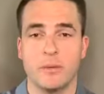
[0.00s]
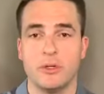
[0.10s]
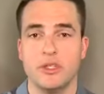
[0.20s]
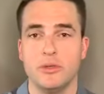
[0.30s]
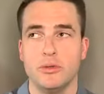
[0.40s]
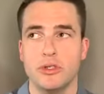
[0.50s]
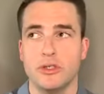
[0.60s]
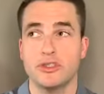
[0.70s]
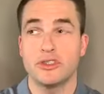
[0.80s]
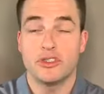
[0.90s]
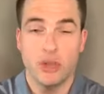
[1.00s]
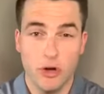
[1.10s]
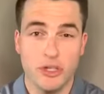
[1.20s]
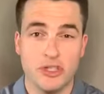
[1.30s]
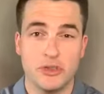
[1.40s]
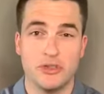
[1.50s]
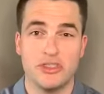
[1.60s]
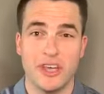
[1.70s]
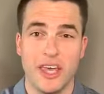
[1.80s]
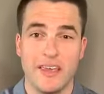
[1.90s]
when you started to
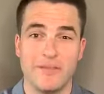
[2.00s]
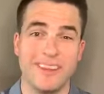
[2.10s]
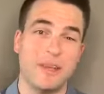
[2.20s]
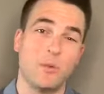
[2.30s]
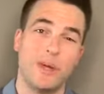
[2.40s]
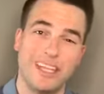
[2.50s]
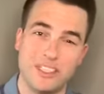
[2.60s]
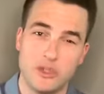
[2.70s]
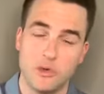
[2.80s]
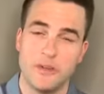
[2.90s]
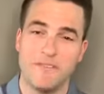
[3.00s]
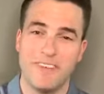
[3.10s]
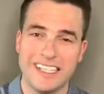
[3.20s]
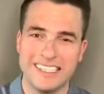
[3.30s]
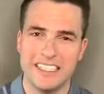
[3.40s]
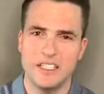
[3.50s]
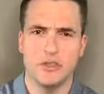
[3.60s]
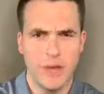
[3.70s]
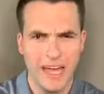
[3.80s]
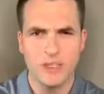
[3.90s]
save and then went into investing, you
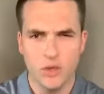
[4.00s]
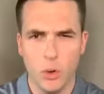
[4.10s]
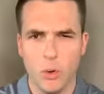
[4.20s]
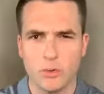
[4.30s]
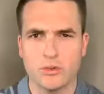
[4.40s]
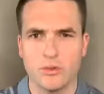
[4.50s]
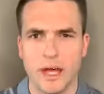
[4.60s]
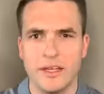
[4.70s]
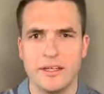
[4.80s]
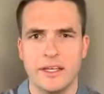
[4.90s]
had goals, right?